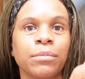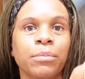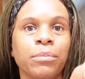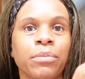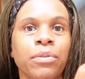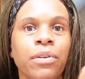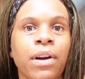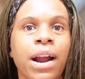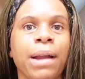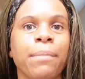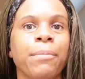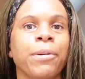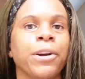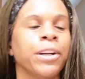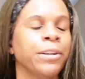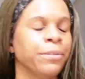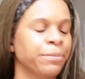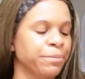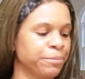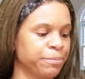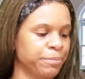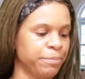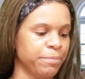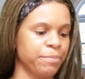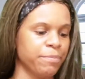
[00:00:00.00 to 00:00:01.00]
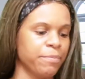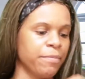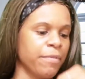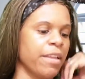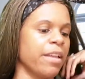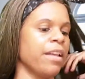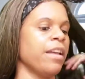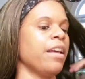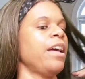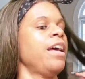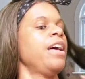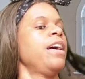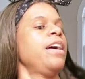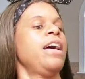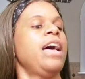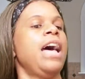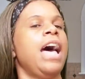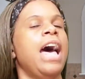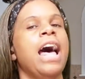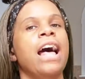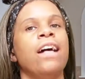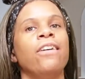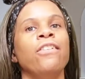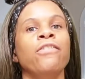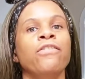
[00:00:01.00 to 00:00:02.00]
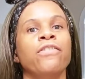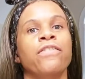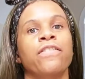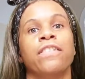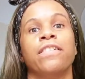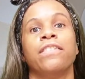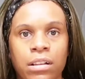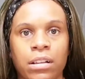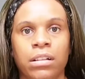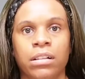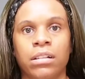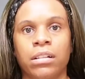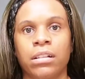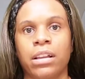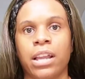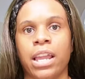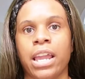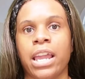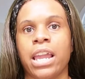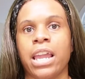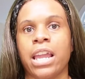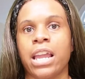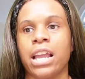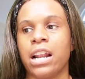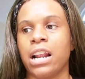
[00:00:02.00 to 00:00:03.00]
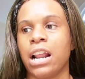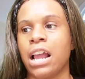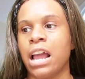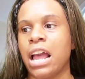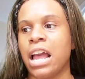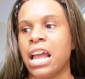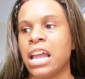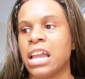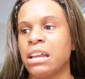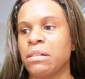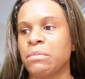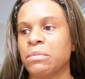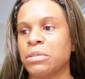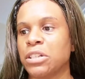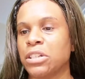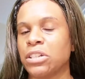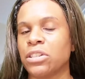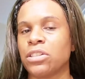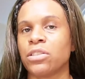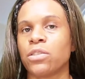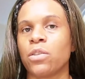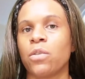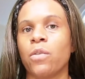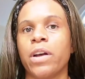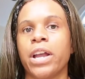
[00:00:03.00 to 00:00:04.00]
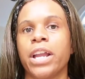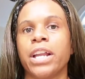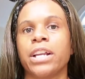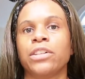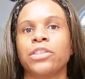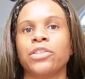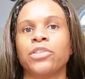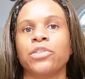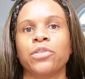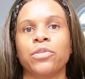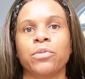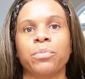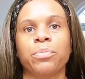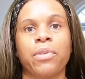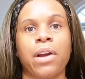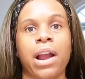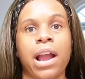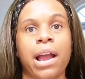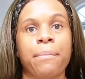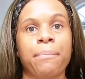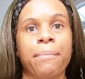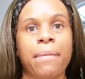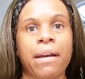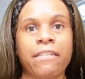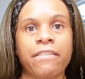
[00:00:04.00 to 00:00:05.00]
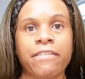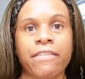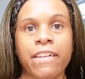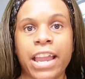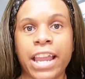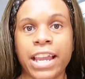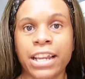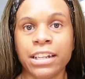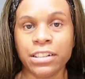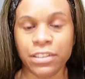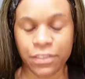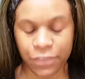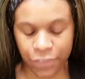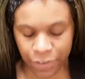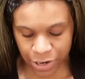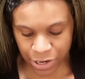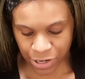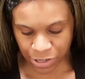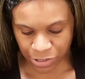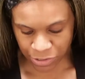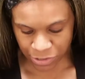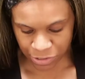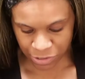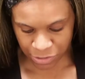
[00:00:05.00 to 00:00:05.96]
primer, ELF, and I am just going to prime my face first.